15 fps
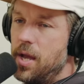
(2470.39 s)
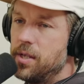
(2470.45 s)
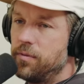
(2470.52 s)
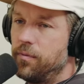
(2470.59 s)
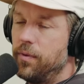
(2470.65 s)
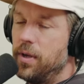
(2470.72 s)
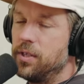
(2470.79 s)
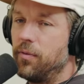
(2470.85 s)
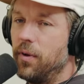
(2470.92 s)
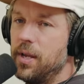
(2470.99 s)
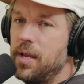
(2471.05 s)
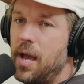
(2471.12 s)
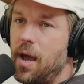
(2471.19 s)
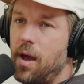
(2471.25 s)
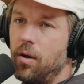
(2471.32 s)
and it's, it's
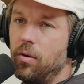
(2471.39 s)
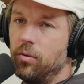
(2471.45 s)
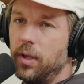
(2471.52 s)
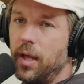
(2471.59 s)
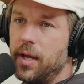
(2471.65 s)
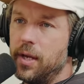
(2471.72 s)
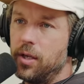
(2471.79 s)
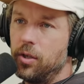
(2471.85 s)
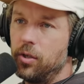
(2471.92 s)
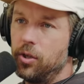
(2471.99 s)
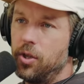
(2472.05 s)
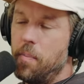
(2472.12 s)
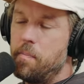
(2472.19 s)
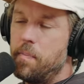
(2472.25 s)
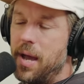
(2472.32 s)
funny how like
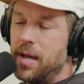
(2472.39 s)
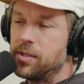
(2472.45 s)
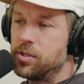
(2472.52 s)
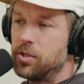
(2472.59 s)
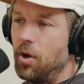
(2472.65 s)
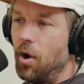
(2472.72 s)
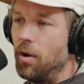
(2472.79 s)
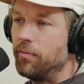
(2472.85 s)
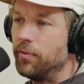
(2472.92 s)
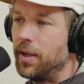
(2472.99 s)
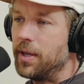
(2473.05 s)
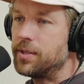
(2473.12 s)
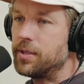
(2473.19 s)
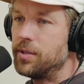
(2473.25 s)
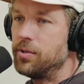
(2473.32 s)
the best golf
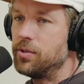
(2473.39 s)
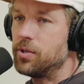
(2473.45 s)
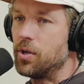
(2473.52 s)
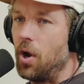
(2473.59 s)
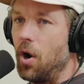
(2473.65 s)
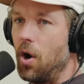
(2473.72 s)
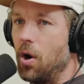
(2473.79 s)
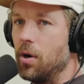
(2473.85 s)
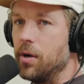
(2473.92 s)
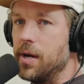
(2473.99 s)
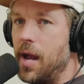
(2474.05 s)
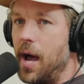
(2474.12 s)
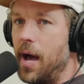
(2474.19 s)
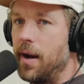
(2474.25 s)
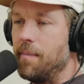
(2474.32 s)
lessons are
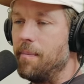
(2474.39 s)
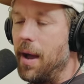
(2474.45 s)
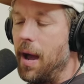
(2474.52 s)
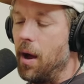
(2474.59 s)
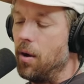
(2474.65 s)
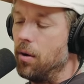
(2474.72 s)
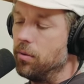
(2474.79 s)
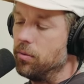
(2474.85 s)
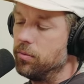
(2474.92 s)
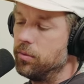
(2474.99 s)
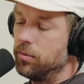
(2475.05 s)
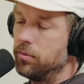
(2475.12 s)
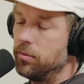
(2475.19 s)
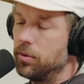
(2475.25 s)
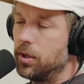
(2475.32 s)
not about
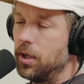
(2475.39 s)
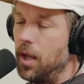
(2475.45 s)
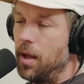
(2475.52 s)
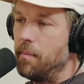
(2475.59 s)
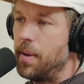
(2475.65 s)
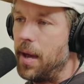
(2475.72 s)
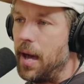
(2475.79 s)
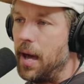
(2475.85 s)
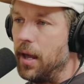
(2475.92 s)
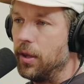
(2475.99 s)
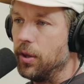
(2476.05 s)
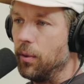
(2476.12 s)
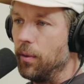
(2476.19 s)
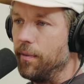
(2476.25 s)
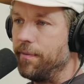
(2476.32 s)
club
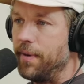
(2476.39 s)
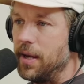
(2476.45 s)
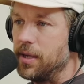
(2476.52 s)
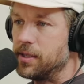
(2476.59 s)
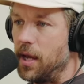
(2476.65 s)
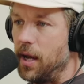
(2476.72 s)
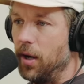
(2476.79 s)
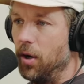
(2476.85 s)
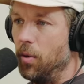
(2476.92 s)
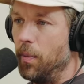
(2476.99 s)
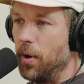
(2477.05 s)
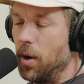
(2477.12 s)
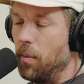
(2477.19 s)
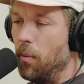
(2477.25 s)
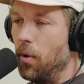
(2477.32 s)
path or face angle,
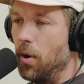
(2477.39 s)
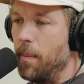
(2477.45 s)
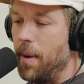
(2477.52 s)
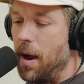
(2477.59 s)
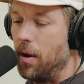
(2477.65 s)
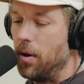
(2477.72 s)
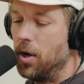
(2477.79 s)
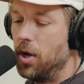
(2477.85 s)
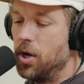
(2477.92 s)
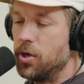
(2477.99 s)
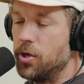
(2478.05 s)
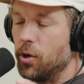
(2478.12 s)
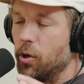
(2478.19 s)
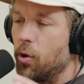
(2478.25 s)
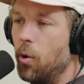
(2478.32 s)
but are more about
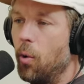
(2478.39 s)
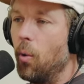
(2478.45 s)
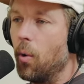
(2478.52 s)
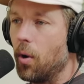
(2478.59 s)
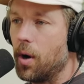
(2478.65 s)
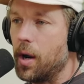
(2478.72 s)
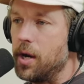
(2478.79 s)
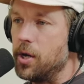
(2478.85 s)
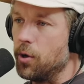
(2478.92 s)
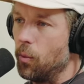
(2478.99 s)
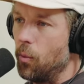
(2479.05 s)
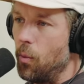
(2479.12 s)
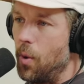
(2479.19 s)
your core and your